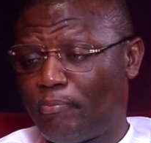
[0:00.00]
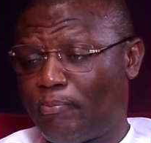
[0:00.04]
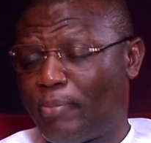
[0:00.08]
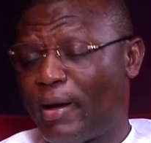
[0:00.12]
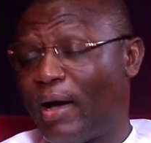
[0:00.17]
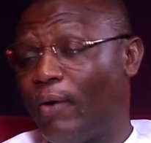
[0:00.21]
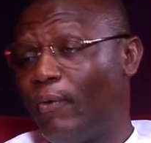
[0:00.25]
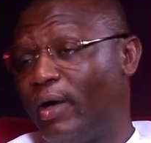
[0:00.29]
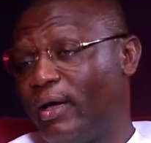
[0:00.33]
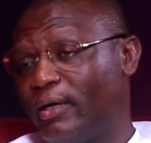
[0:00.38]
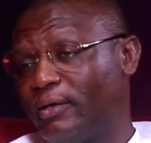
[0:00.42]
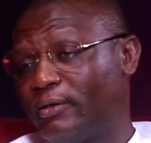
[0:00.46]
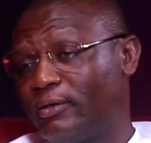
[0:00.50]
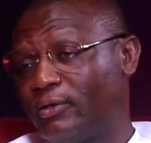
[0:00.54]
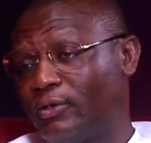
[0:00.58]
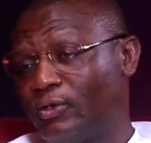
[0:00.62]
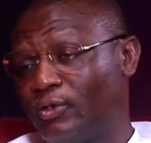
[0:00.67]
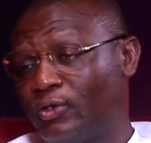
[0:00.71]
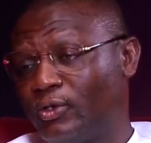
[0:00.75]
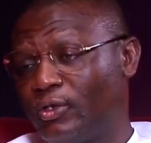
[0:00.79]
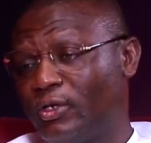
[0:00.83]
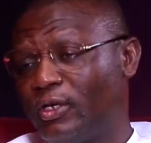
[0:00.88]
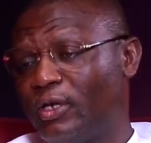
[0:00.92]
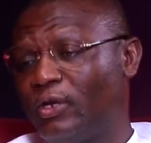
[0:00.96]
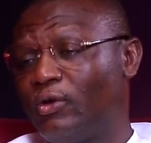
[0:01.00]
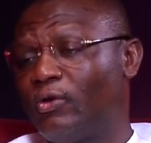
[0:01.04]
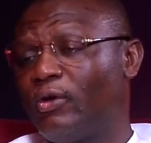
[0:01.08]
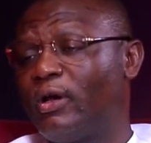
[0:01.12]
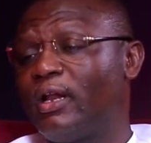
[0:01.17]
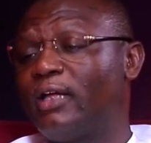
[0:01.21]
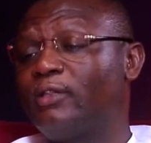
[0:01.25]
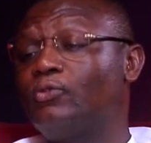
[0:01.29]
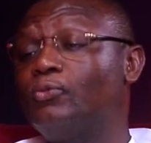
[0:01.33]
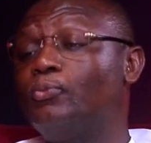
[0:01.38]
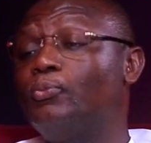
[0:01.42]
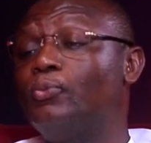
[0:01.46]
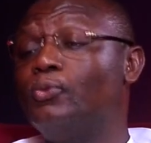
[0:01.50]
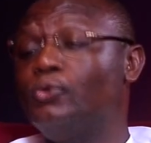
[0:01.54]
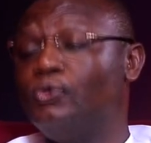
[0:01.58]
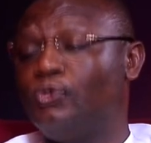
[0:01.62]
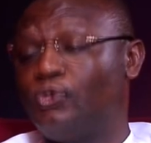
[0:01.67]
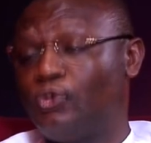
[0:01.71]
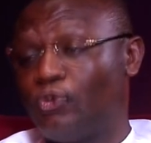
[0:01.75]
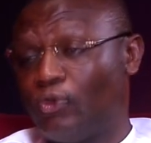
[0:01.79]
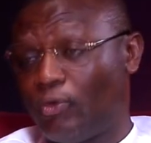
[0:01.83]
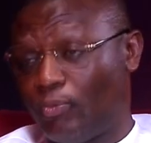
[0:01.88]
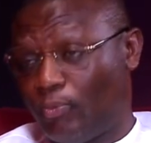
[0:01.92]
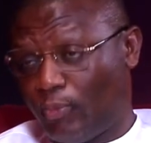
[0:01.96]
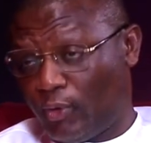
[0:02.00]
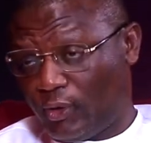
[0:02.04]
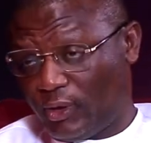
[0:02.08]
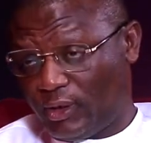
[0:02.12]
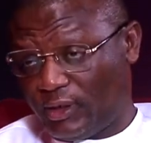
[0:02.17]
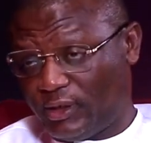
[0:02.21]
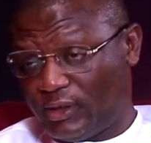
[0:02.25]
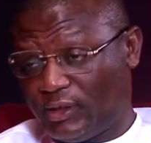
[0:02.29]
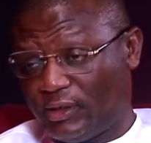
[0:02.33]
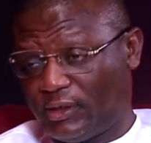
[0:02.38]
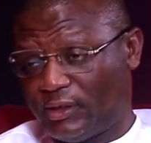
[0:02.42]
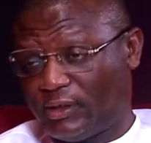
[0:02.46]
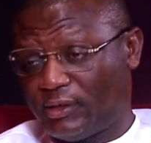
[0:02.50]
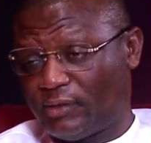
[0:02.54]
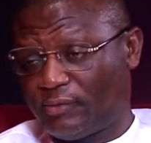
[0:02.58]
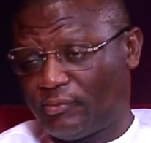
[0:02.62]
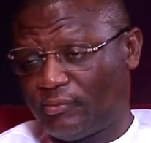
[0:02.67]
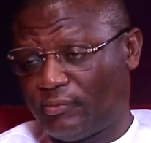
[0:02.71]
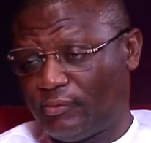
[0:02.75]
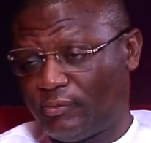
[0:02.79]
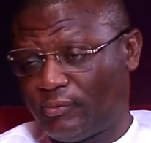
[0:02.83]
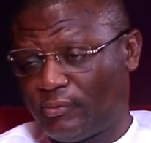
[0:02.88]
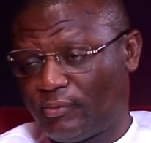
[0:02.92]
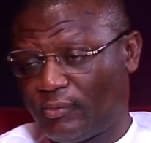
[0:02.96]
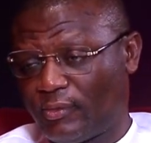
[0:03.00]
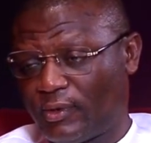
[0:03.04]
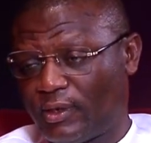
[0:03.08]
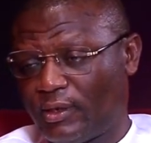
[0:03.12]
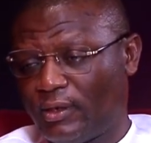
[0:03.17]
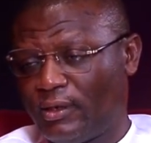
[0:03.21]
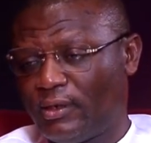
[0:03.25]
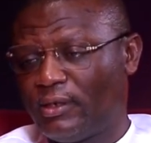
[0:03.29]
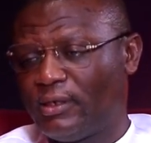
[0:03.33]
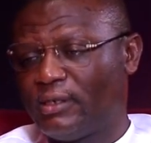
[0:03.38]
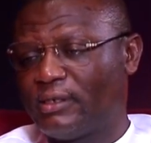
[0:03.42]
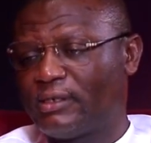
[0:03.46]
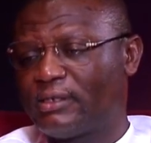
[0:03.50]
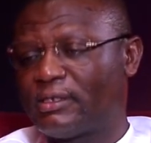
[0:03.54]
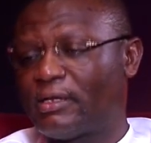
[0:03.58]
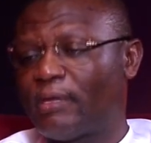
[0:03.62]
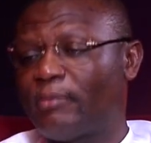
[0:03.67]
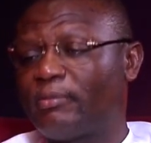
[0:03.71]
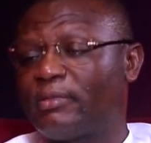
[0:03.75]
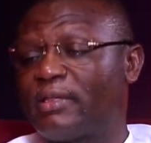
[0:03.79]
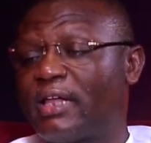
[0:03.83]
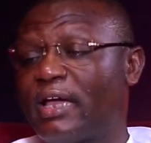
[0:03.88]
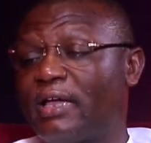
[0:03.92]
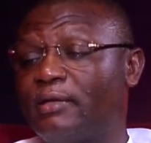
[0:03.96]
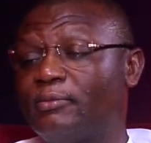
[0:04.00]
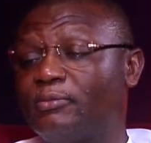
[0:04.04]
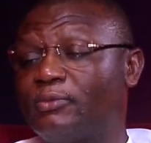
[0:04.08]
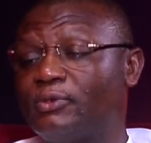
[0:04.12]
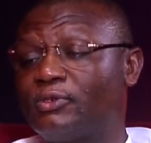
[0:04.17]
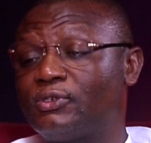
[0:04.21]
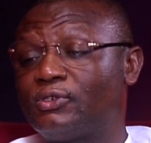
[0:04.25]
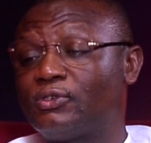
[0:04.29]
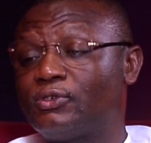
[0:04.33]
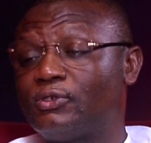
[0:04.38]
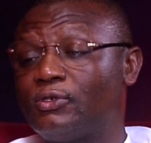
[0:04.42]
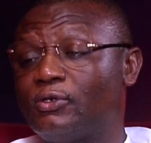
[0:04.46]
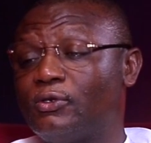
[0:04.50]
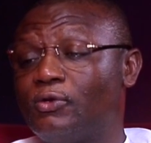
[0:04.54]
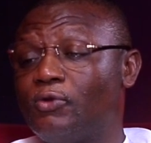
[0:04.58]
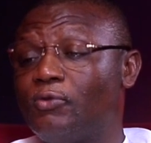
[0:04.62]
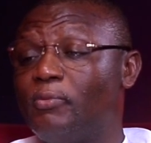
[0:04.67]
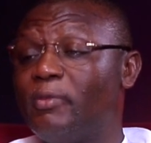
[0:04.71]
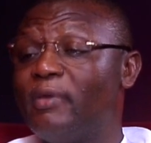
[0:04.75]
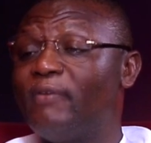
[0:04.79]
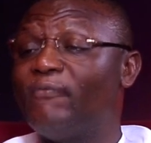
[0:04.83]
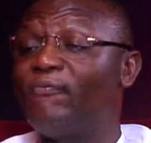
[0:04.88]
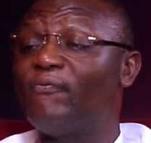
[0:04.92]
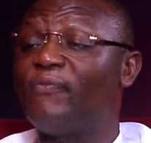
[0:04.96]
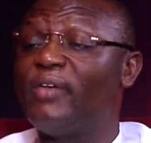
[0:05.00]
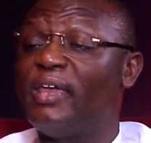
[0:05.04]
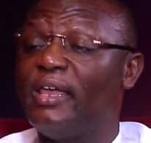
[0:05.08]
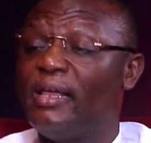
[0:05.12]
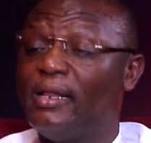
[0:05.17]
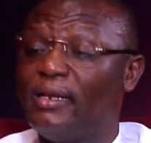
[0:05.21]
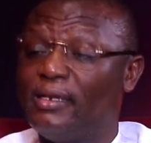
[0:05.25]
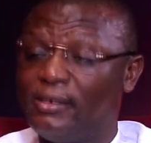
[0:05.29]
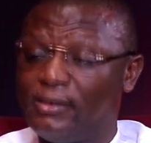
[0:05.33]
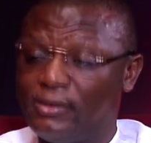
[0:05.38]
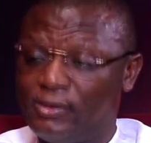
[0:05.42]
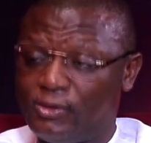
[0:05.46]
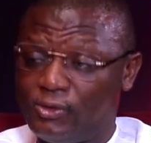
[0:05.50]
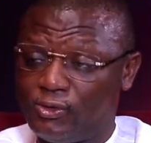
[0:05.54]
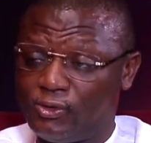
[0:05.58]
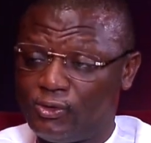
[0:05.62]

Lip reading: power in order to push your policies. Sometimes you may fail